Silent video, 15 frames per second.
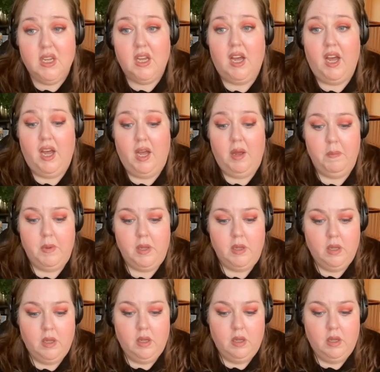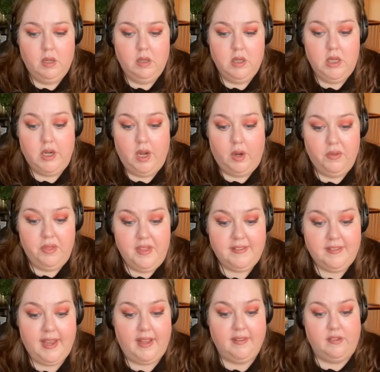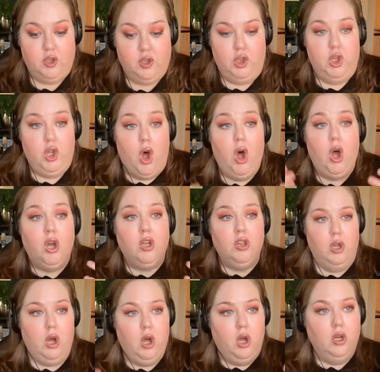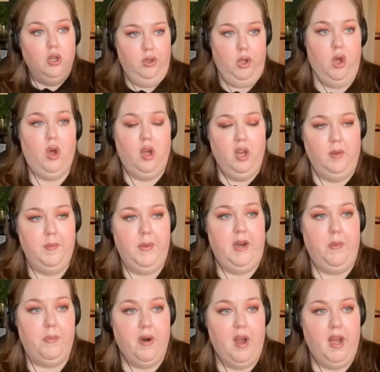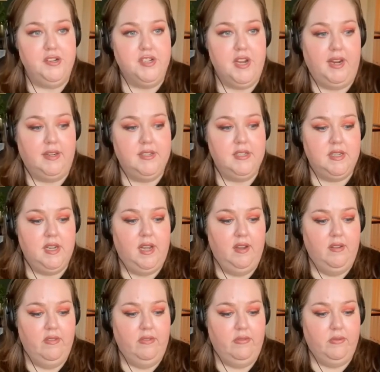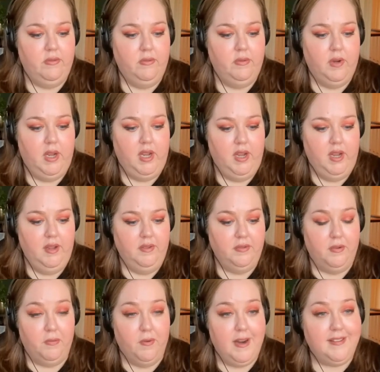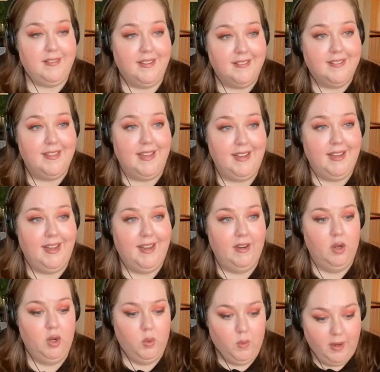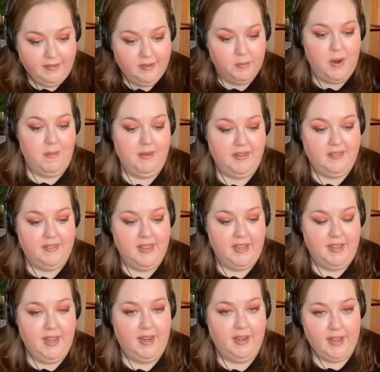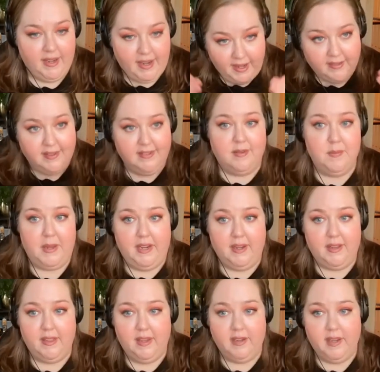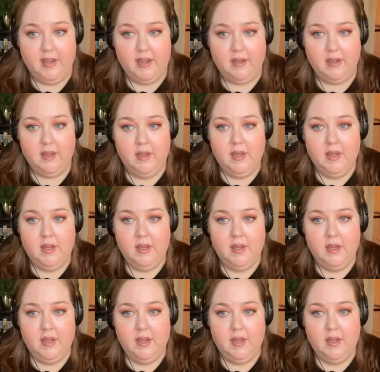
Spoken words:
This has long been a project of sort of racist thinking, white supremacist thinking, and anti-Semitic thinking.